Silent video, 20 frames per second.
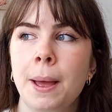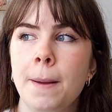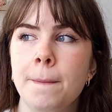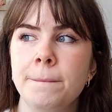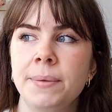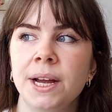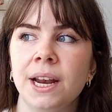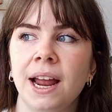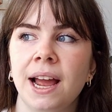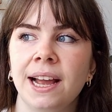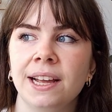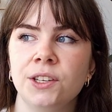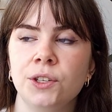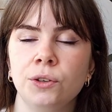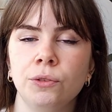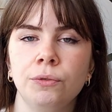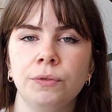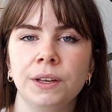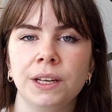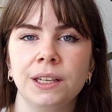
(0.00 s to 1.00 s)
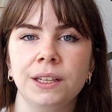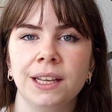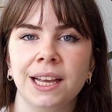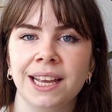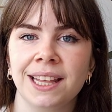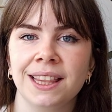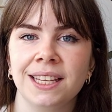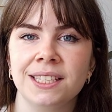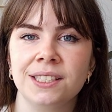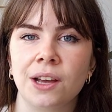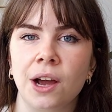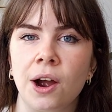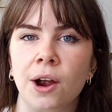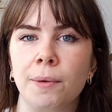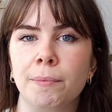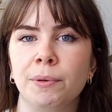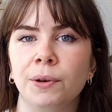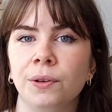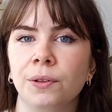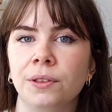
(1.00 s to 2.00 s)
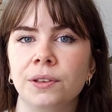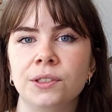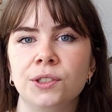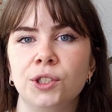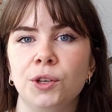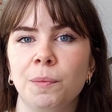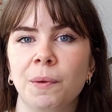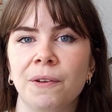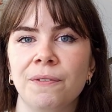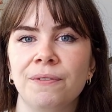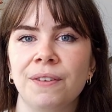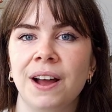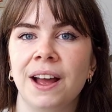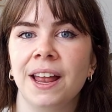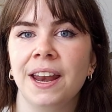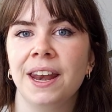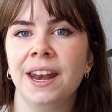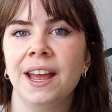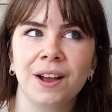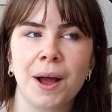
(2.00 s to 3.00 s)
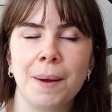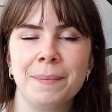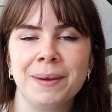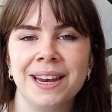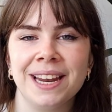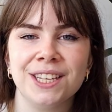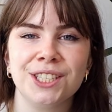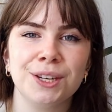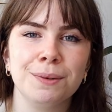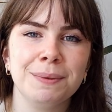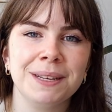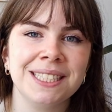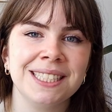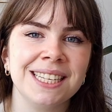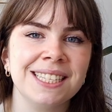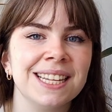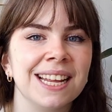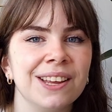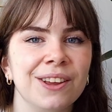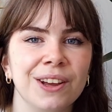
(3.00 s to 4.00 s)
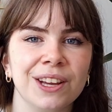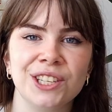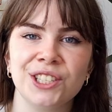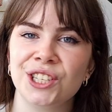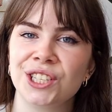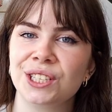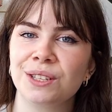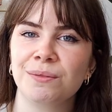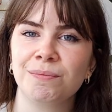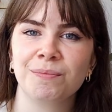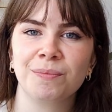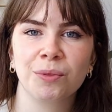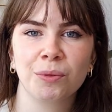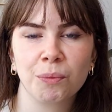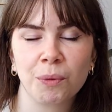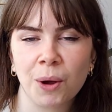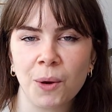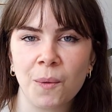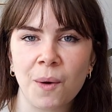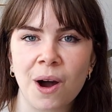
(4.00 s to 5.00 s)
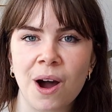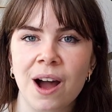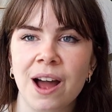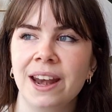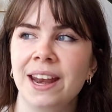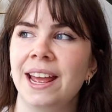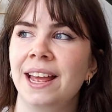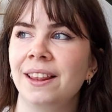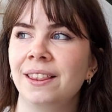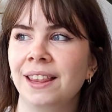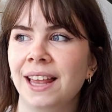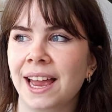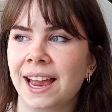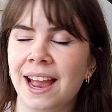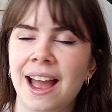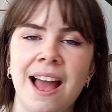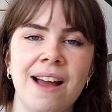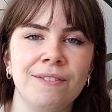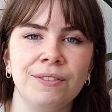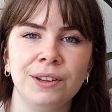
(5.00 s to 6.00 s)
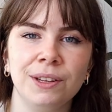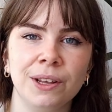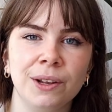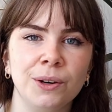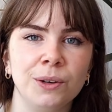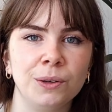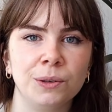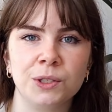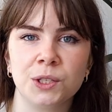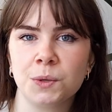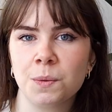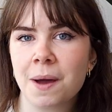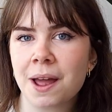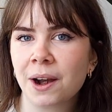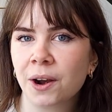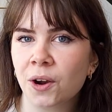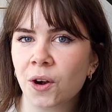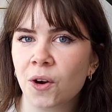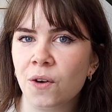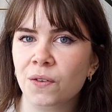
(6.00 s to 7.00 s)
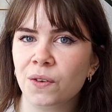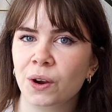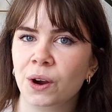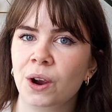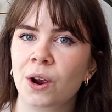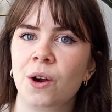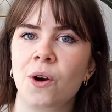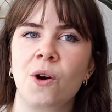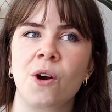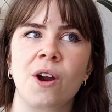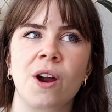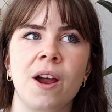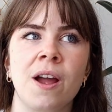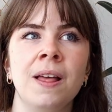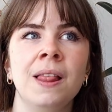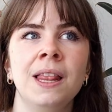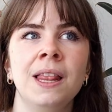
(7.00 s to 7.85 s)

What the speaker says: But I do feel like these are both super fun combination pieces that you can just throw on and like have a little sweater over, or